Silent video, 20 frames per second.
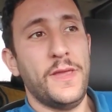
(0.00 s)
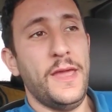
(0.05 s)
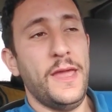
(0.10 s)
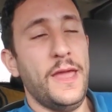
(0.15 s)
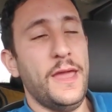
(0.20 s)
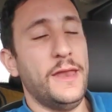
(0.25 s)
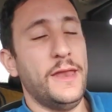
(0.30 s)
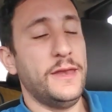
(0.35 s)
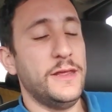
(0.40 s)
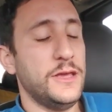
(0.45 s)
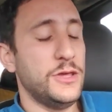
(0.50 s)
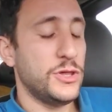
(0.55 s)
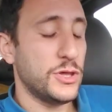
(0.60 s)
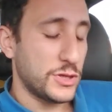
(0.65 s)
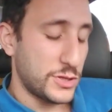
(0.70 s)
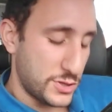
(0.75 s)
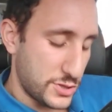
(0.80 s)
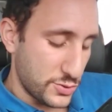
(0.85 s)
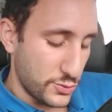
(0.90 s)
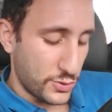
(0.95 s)
And he
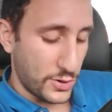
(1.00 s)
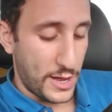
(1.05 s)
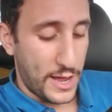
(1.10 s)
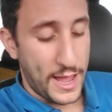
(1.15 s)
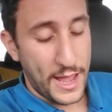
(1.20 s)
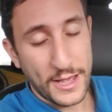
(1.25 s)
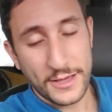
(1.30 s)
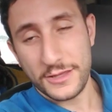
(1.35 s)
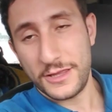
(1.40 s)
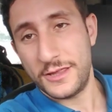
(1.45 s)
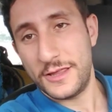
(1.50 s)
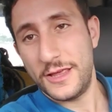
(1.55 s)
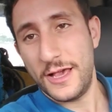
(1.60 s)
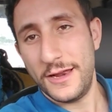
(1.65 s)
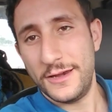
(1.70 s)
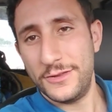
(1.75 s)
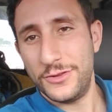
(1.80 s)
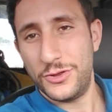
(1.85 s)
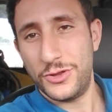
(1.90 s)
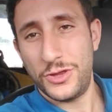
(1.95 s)
just sort of hangs his
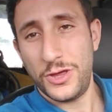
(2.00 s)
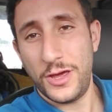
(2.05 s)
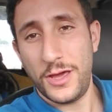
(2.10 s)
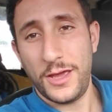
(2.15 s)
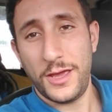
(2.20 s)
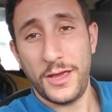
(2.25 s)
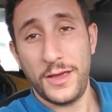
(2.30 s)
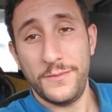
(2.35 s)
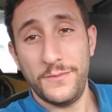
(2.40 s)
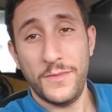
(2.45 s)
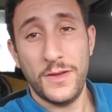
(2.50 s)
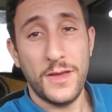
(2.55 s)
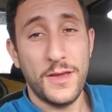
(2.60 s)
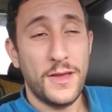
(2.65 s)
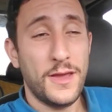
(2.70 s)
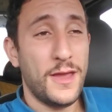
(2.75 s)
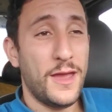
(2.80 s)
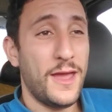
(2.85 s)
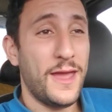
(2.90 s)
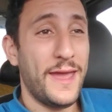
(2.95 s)
head in shame
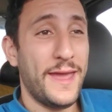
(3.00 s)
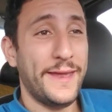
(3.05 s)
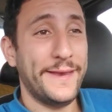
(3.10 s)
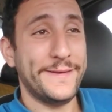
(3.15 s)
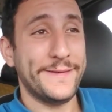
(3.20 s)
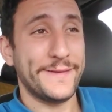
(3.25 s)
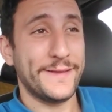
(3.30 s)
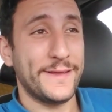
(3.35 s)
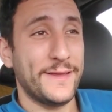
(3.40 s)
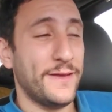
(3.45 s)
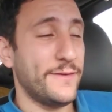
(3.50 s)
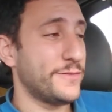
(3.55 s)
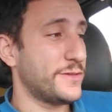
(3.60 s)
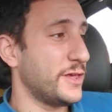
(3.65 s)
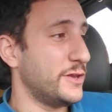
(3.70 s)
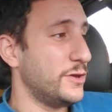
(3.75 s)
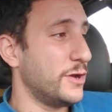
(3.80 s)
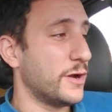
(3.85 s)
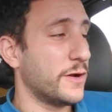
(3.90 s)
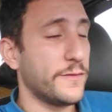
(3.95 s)
and gives
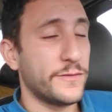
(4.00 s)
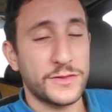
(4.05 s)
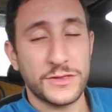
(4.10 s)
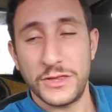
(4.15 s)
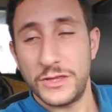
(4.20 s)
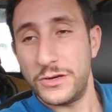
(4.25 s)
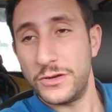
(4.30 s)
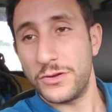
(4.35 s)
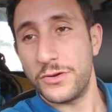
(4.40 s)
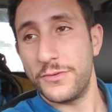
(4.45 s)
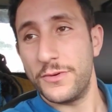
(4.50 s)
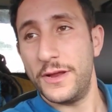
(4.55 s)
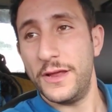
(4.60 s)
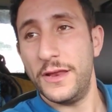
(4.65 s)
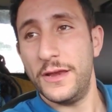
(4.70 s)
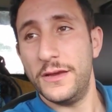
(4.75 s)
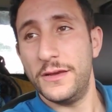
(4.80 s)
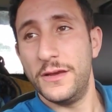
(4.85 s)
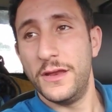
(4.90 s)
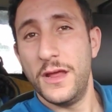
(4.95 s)
a nervous little
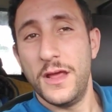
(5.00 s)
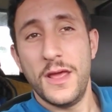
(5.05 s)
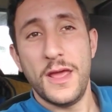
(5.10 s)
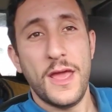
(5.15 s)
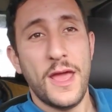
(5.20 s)
grin.